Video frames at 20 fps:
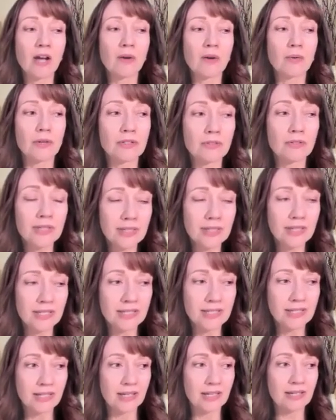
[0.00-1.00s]
We're doing
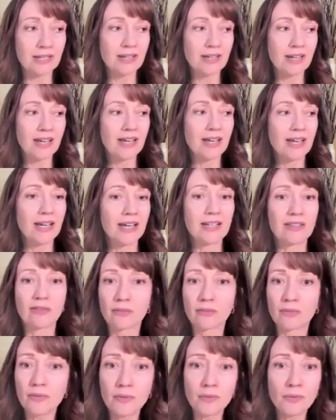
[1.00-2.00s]
this thing, and
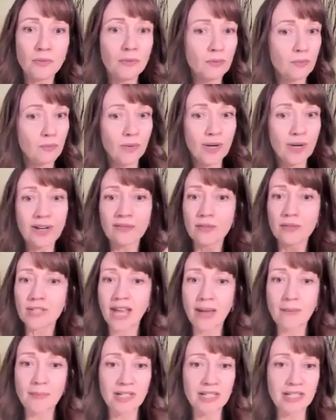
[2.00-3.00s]
through whatever's
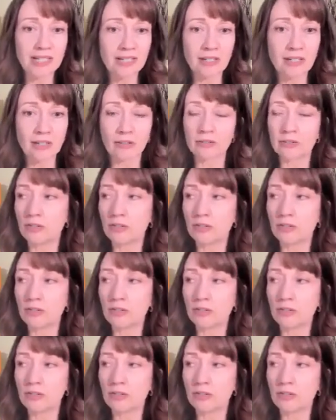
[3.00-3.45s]
happening here,